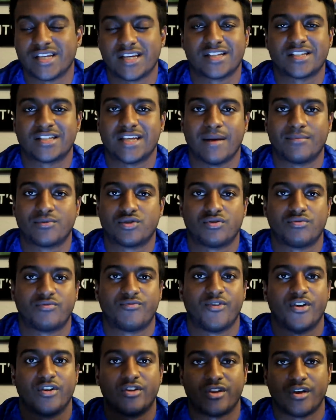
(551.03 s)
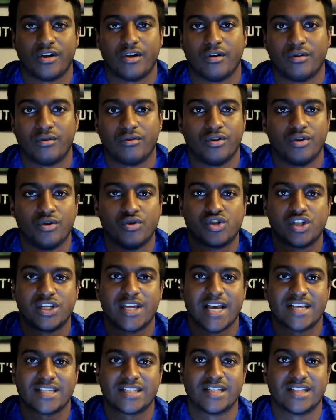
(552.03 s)
except for the news
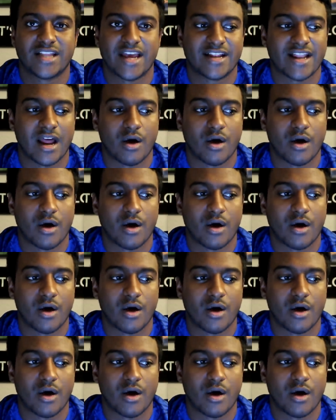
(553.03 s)
yesterday